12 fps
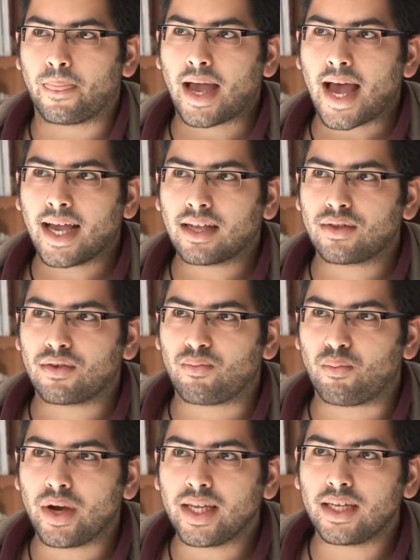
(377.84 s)
act
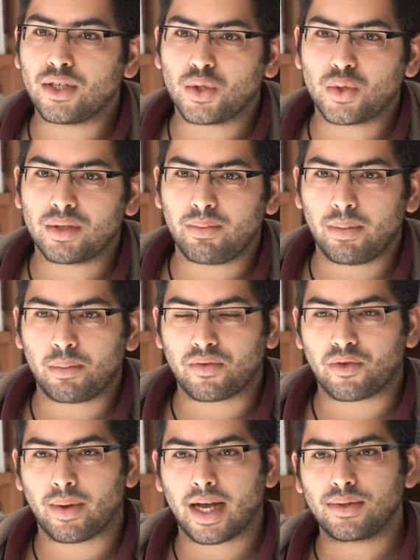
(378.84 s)
of bringing Jewish people
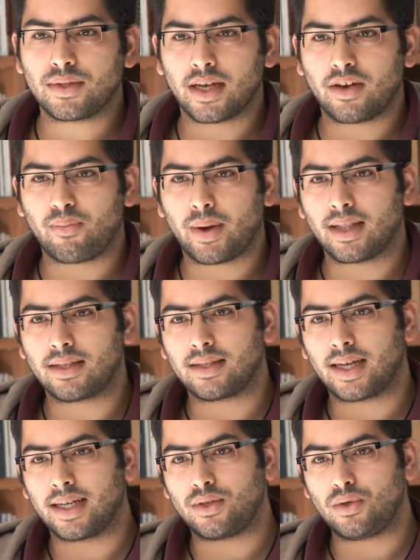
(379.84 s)
from outside of
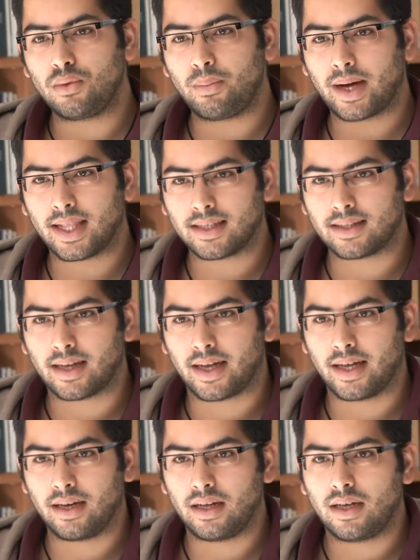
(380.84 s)
Palestine to
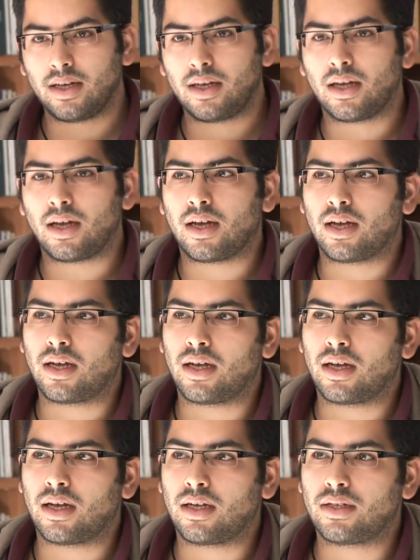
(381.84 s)
Palestine,
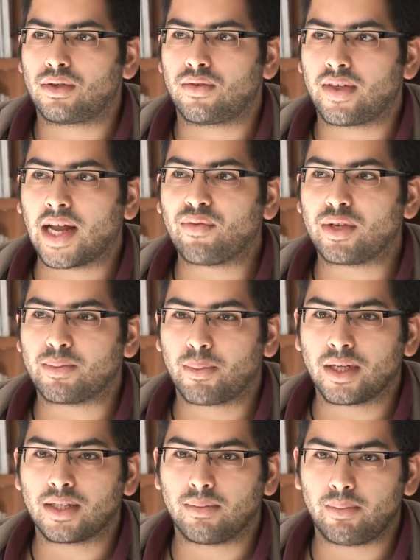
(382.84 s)
sort of that
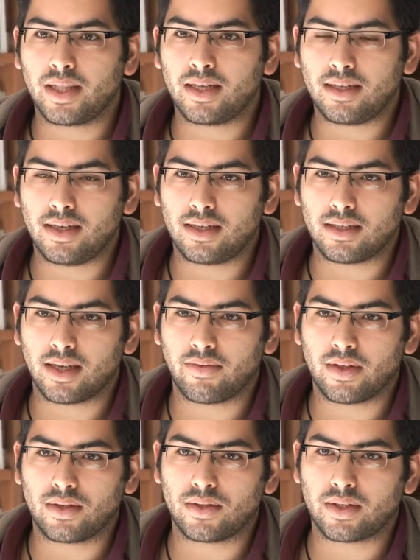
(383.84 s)
responsibility is
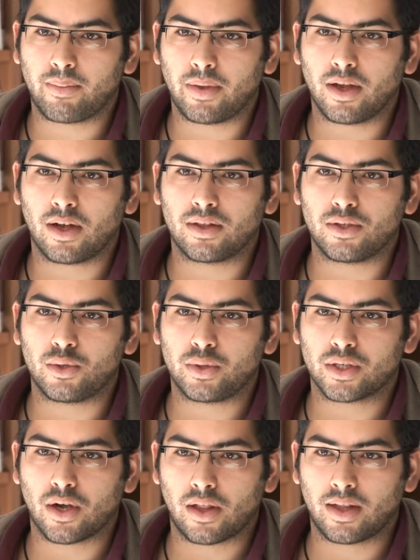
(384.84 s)
given to something called the
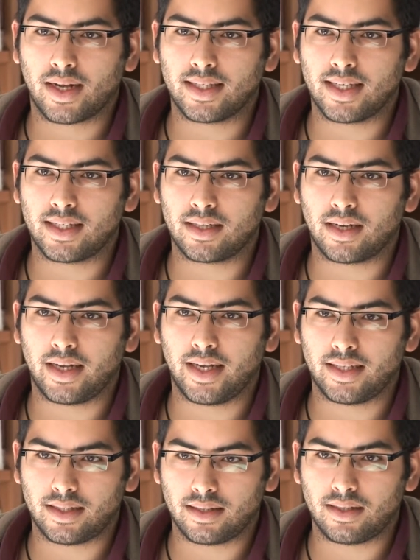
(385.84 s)
Jewish Colonization
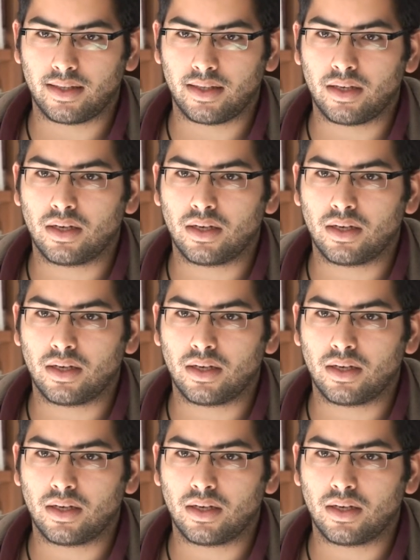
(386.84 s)
Agency.